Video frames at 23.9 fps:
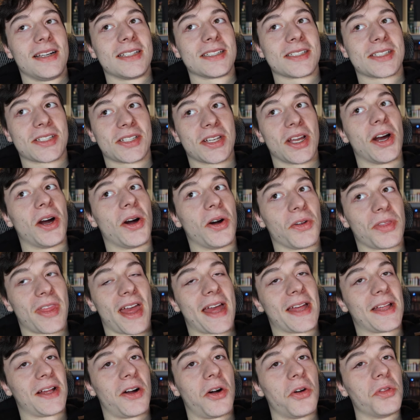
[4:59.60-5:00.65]
So
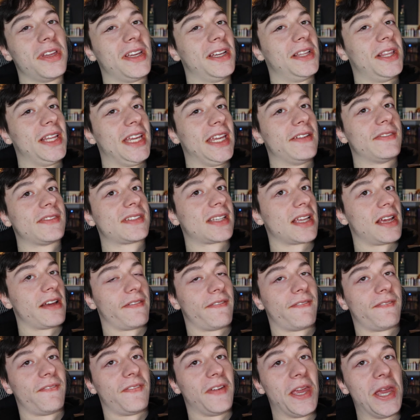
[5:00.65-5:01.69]
that only leaves a
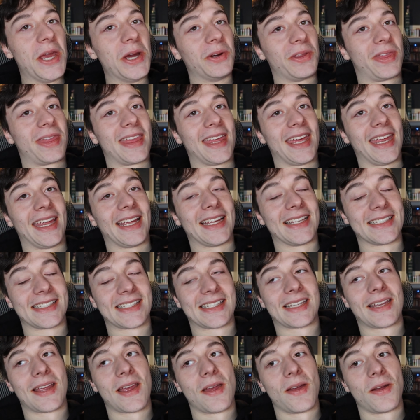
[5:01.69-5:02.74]
few
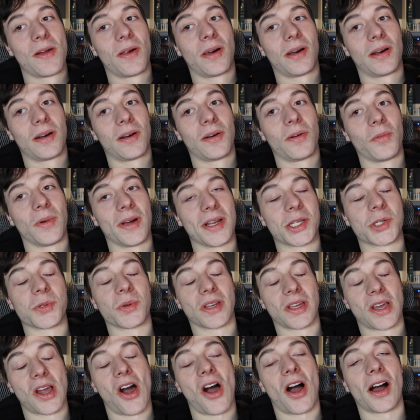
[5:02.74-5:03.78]
things which
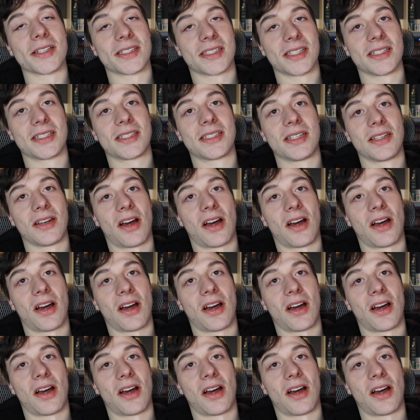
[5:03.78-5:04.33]
would cause this to